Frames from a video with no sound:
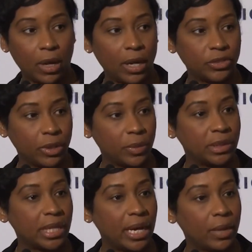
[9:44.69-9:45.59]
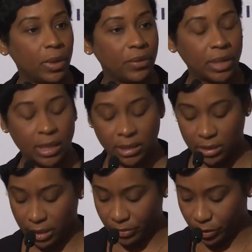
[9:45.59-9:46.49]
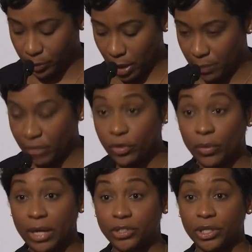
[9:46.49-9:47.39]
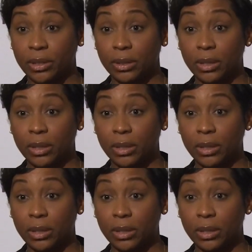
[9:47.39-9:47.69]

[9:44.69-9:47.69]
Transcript: Andrea, would die while in the custody of the Department of Correction